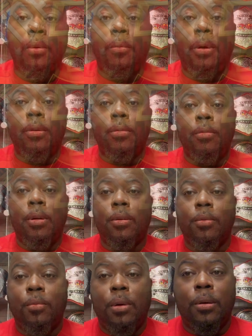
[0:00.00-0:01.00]
Welcome,
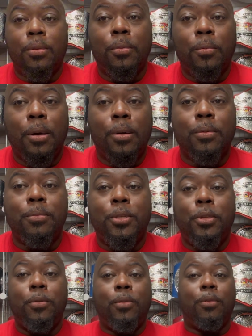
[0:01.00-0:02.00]
welcome, welcome, welcome
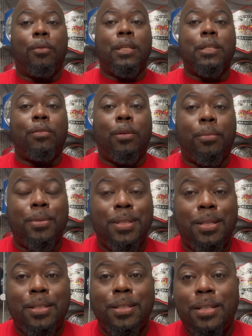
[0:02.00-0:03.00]
to the Wrestling Wrealm
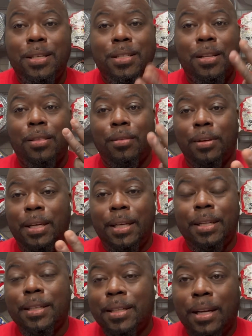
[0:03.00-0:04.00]
Presents Season 3
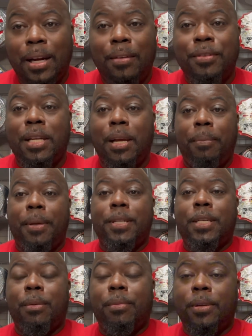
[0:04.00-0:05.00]
of
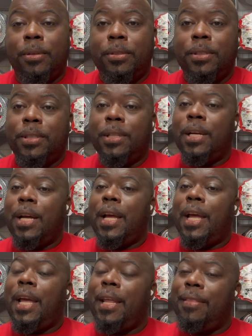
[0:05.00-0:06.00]
Championship Culture.
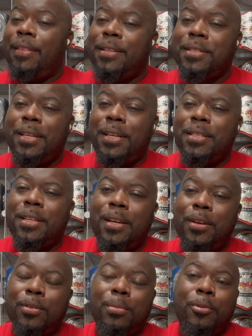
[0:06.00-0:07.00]
And this isn't a
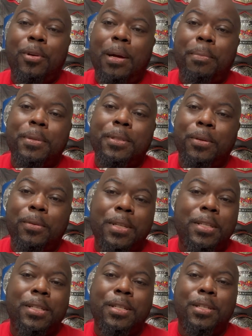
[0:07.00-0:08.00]
normal episode,
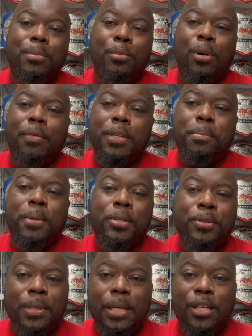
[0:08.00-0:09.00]
this is just more of a
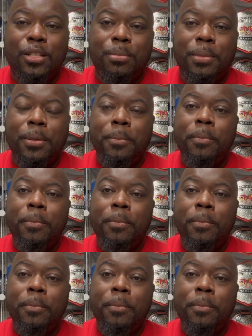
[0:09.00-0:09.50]
special announcement.